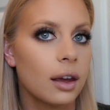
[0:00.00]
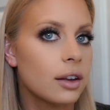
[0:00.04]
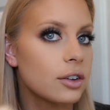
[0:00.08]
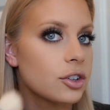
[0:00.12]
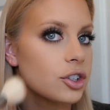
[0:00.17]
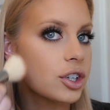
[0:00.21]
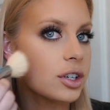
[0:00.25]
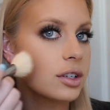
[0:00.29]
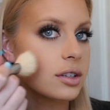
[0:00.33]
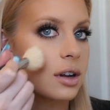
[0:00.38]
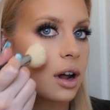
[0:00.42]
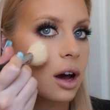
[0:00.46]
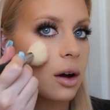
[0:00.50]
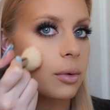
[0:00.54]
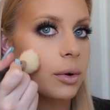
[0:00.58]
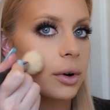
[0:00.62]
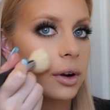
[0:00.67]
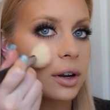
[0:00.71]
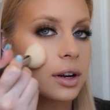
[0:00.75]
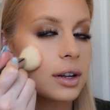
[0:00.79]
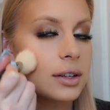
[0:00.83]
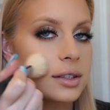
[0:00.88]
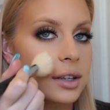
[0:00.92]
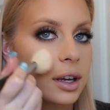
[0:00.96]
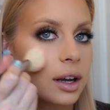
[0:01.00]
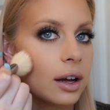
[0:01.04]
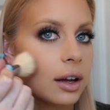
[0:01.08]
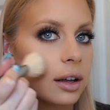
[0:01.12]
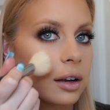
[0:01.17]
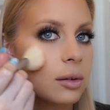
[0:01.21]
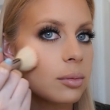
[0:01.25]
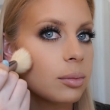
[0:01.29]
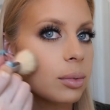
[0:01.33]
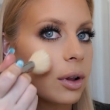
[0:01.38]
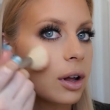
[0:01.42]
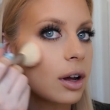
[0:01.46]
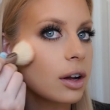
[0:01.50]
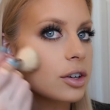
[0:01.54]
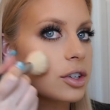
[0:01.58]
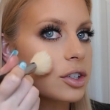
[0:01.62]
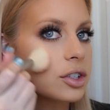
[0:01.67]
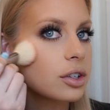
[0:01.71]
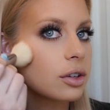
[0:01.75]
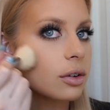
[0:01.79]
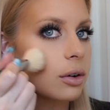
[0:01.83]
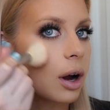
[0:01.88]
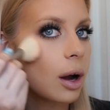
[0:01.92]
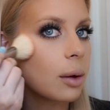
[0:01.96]
And she's not wearing a ton of blush,
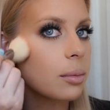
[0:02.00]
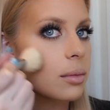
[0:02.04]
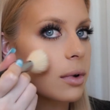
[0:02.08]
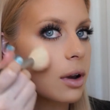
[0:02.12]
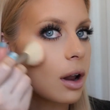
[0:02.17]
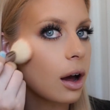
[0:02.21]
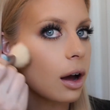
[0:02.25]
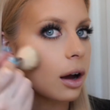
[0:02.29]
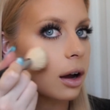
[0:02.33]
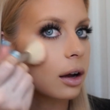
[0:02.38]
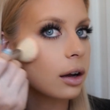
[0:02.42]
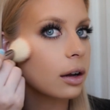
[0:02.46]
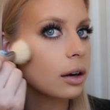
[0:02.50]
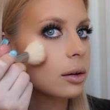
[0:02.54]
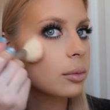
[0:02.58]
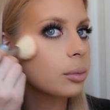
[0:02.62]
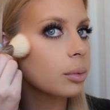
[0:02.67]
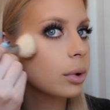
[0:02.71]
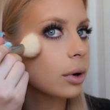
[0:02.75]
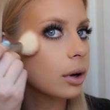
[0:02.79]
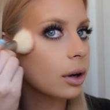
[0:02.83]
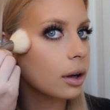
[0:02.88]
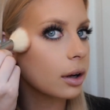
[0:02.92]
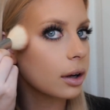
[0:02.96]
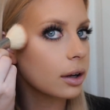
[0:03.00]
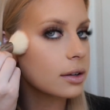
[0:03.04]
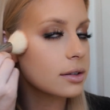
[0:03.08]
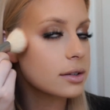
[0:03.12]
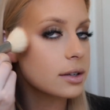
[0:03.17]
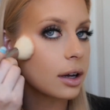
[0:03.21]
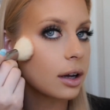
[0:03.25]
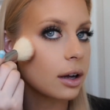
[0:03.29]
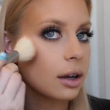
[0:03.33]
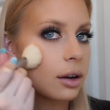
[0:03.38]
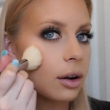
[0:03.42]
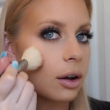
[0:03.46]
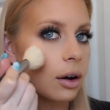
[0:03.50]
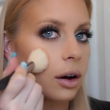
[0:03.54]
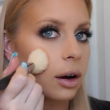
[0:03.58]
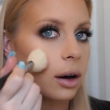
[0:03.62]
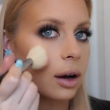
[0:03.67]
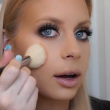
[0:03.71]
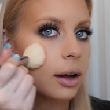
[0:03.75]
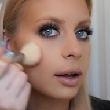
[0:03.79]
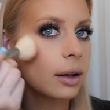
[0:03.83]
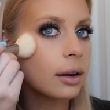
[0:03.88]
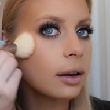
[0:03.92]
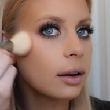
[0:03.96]
so I'm not going to put a ton
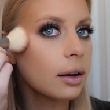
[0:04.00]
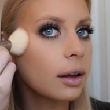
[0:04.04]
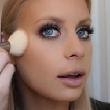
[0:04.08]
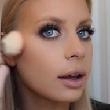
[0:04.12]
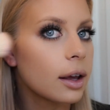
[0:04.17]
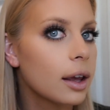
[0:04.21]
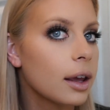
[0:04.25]
on.